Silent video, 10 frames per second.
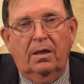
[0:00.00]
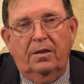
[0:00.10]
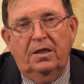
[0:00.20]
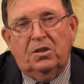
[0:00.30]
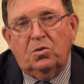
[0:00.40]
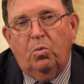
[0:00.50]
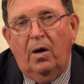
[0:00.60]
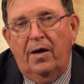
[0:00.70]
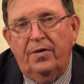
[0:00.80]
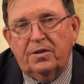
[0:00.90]
This is
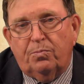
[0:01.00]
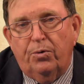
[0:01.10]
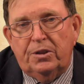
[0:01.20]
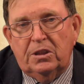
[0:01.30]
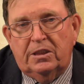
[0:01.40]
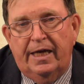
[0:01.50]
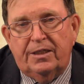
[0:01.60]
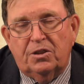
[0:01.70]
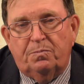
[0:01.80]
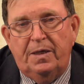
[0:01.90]
why this
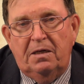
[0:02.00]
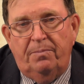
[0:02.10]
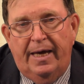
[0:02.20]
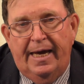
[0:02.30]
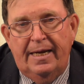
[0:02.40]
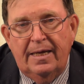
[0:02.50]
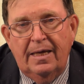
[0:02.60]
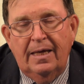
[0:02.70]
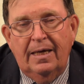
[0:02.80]
presentation is being made.